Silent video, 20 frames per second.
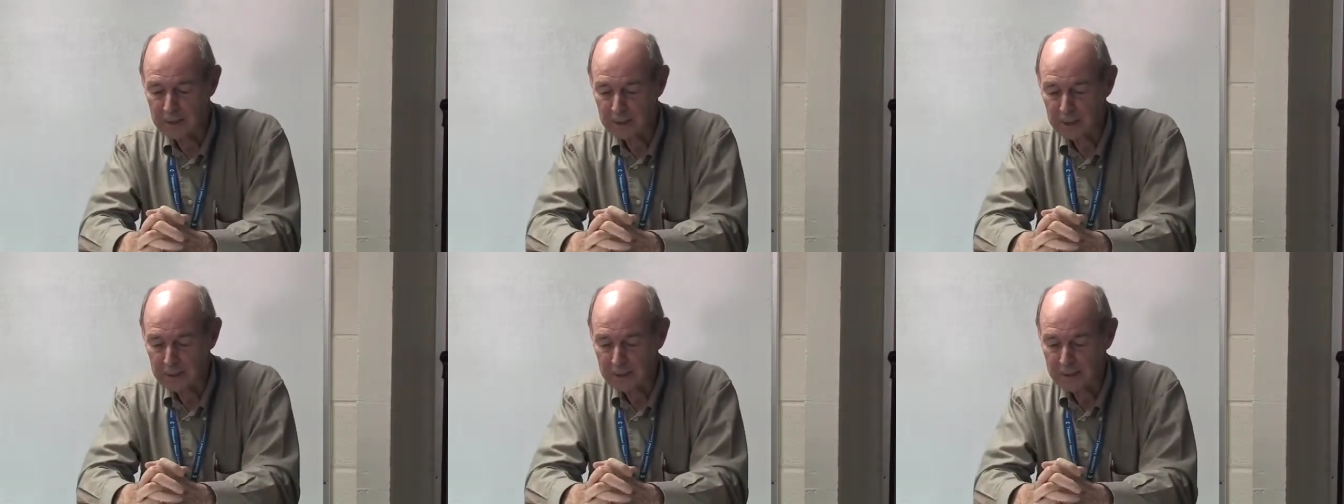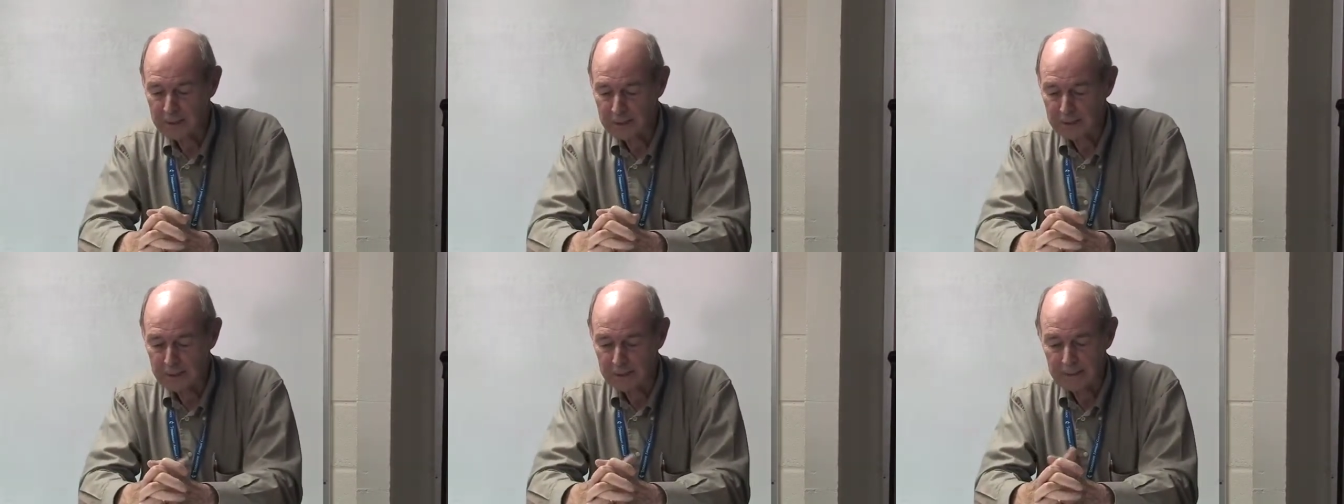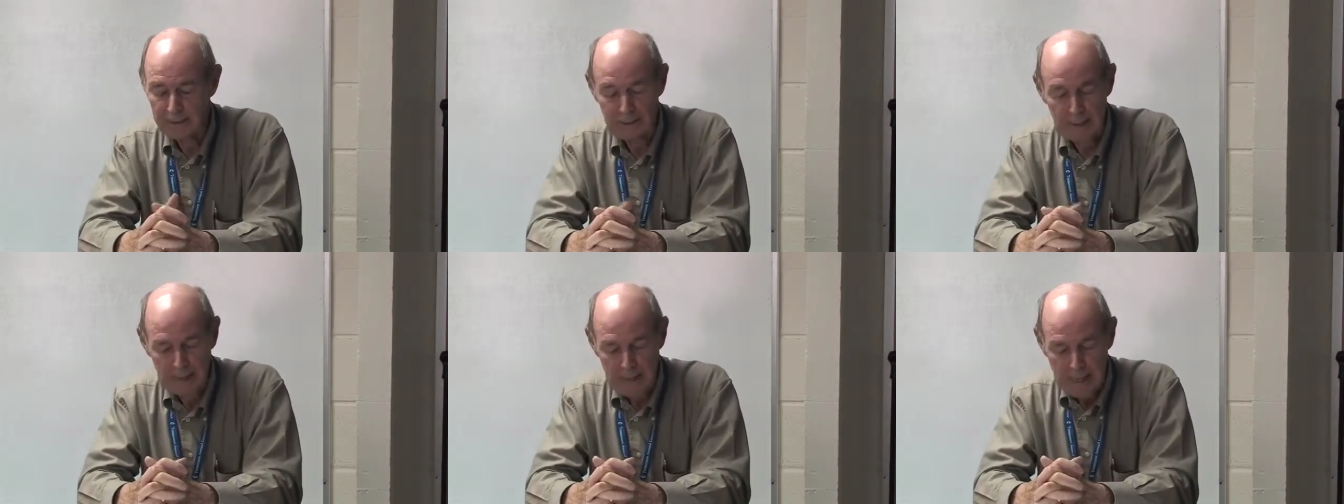And uh,
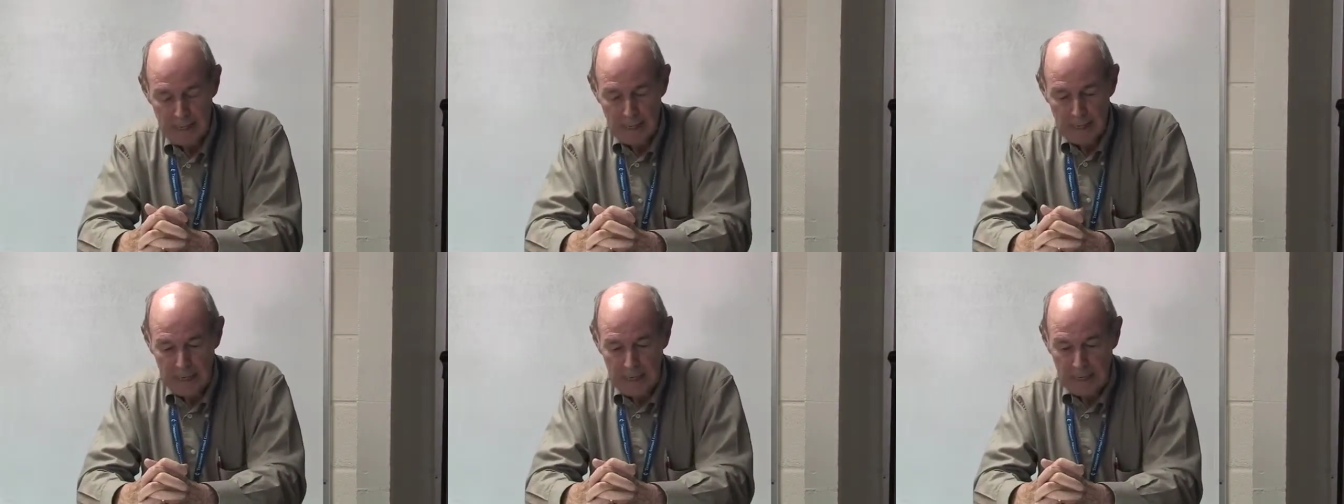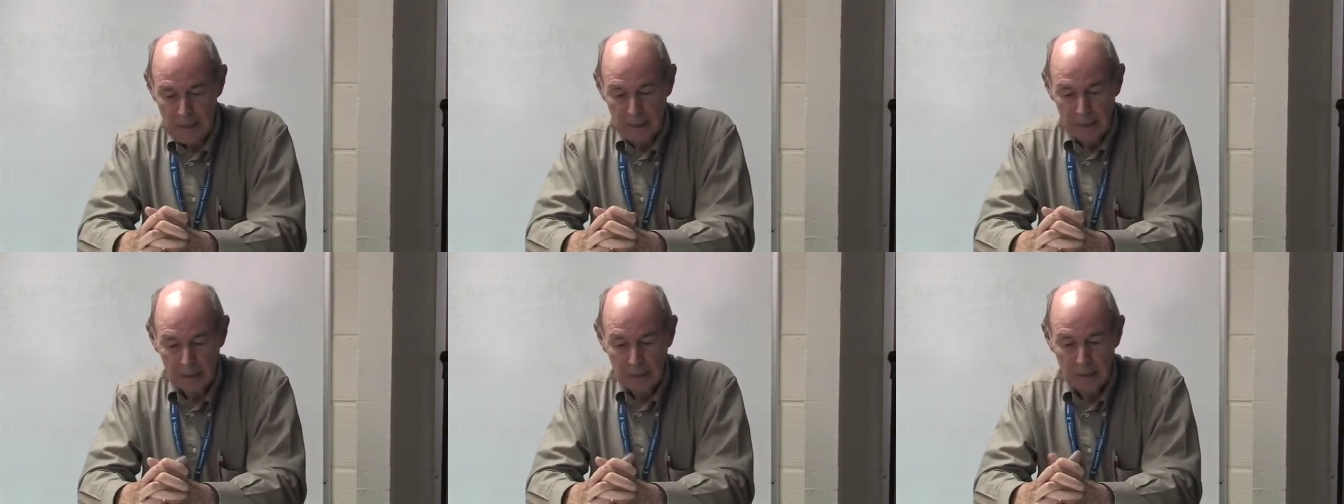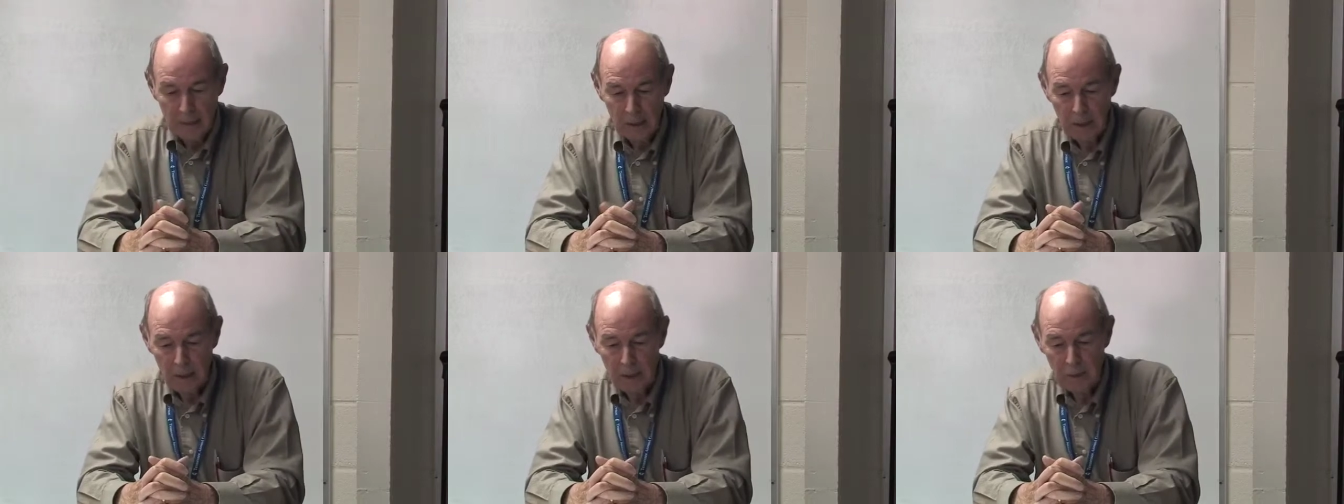
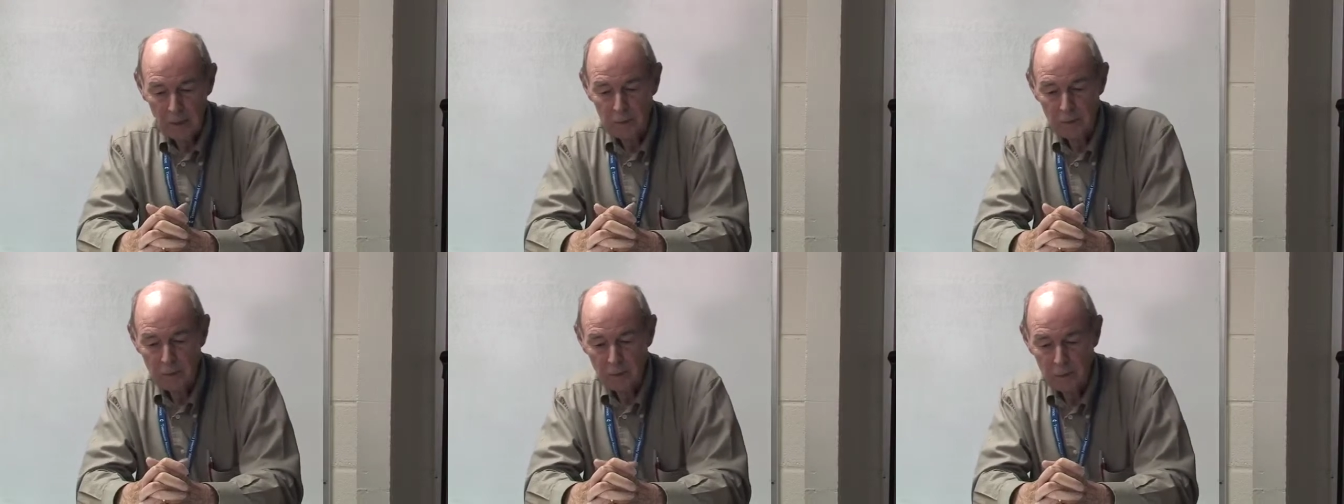uh,